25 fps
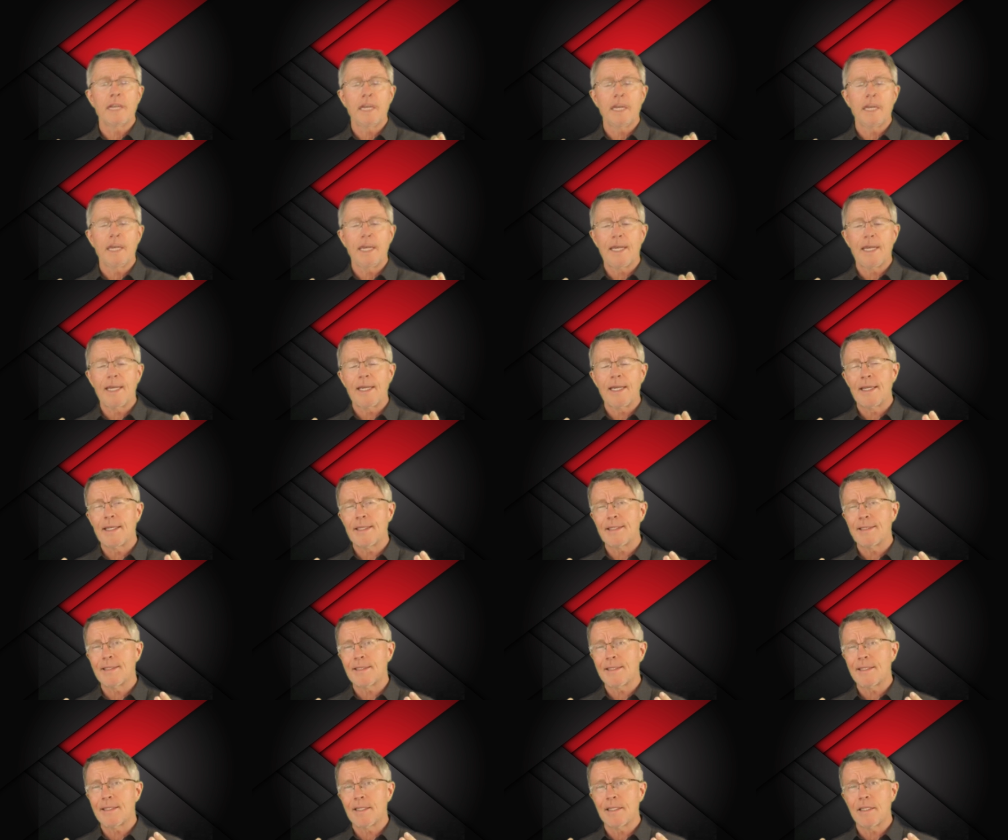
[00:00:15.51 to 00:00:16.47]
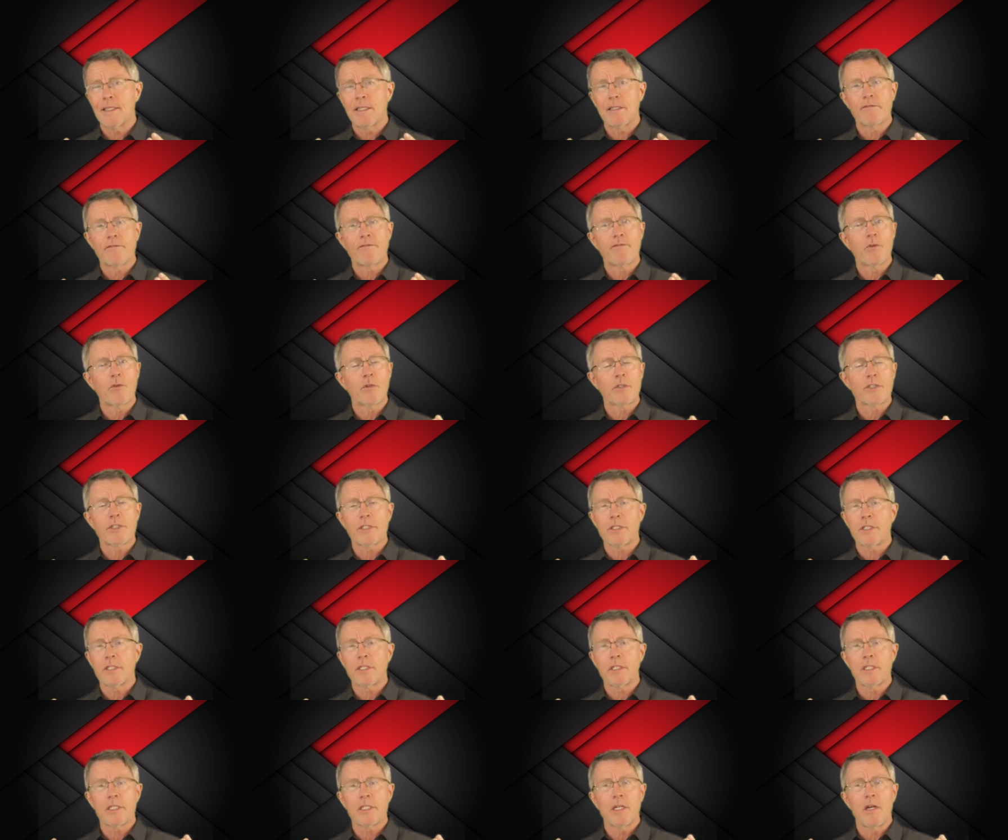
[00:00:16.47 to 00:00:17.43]
And
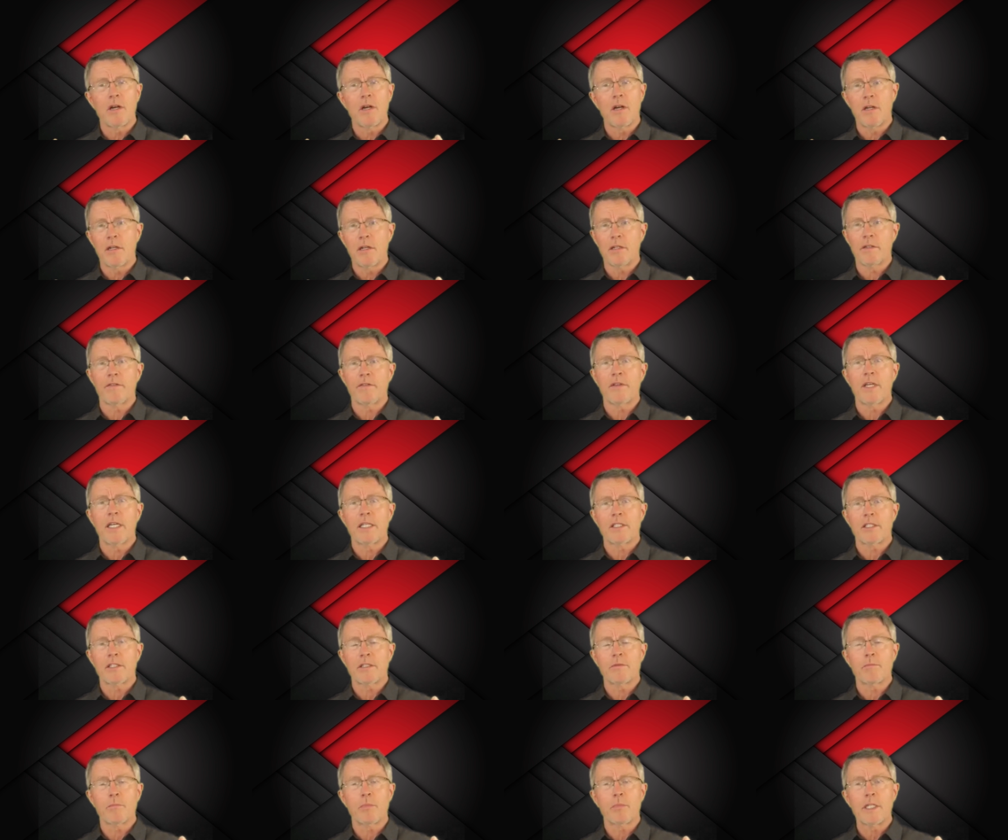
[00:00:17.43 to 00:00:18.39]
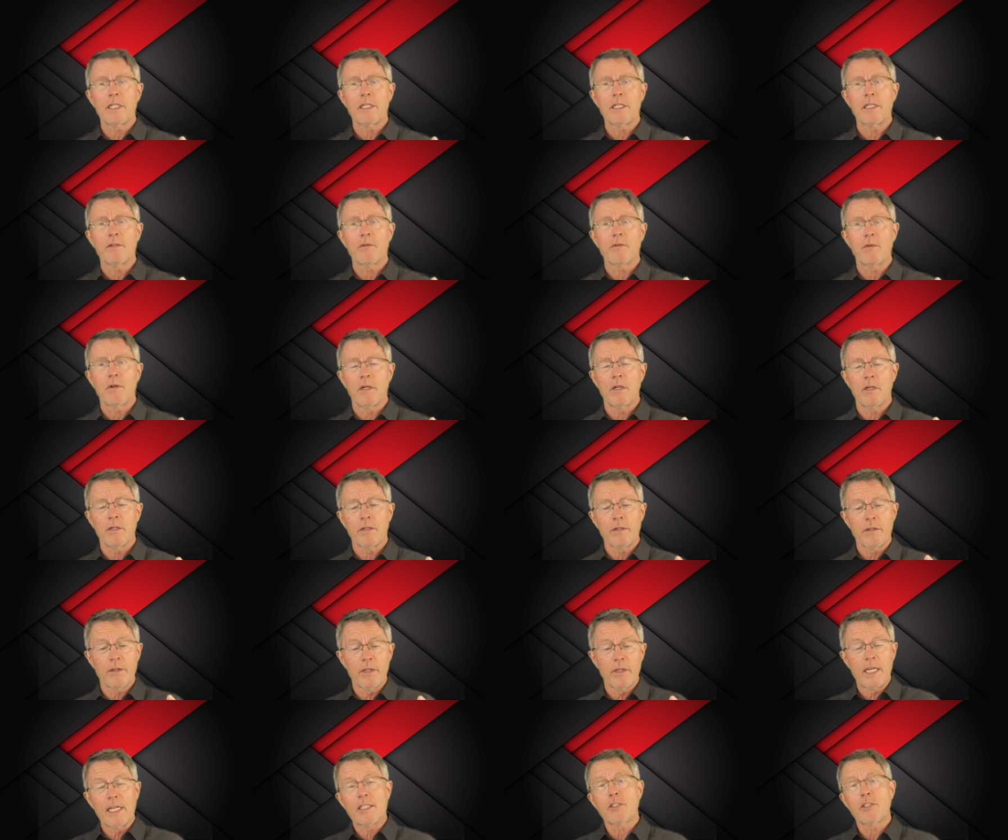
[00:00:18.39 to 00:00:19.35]
unfortunately, all of that's completely wrong.
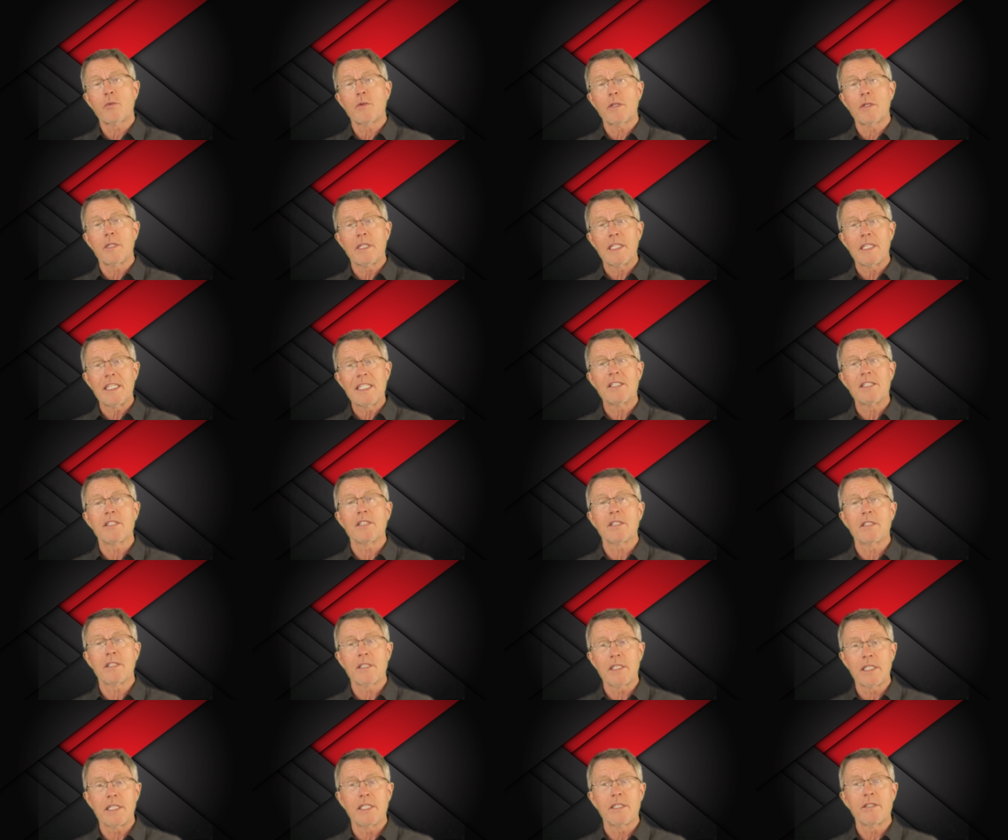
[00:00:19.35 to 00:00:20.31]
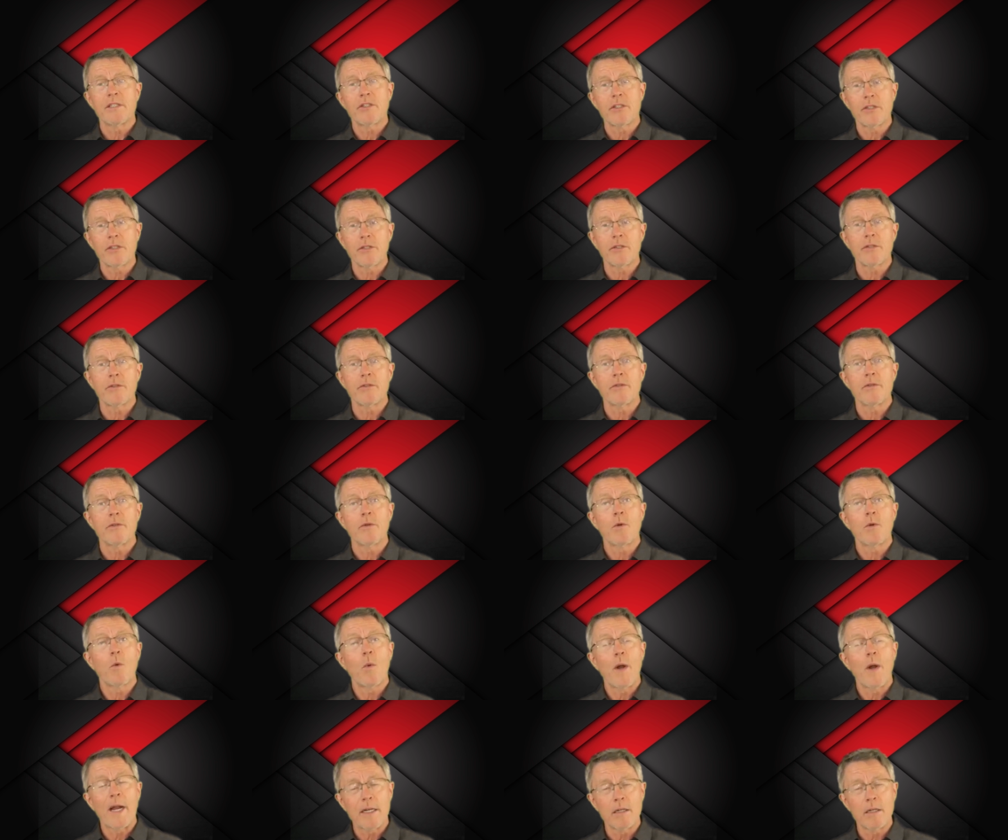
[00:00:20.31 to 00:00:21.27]
That's what leads us into
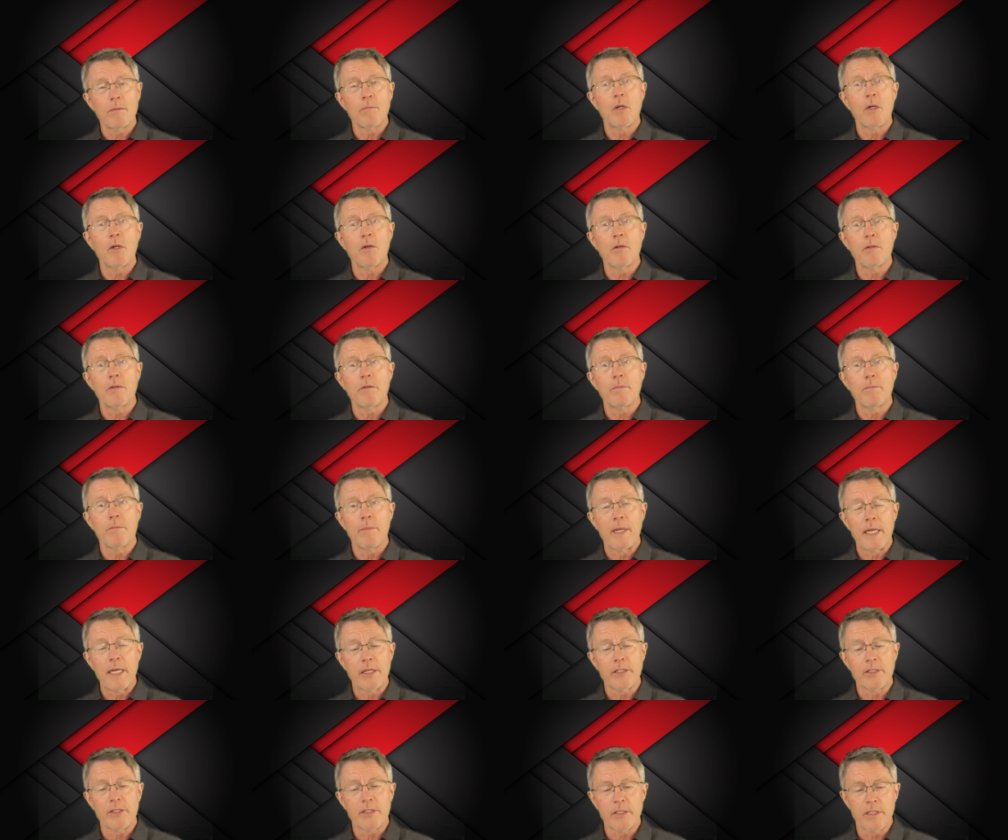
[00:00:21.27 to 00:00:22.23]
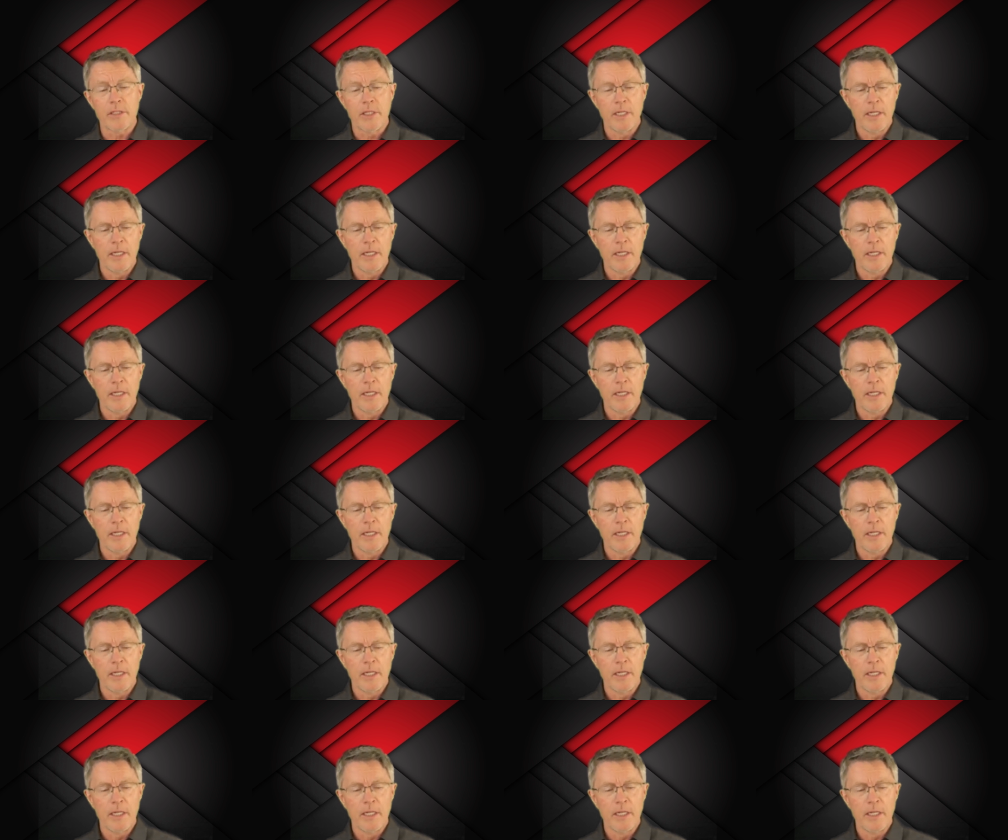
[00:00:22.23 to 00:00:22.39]
whack a mole medicine.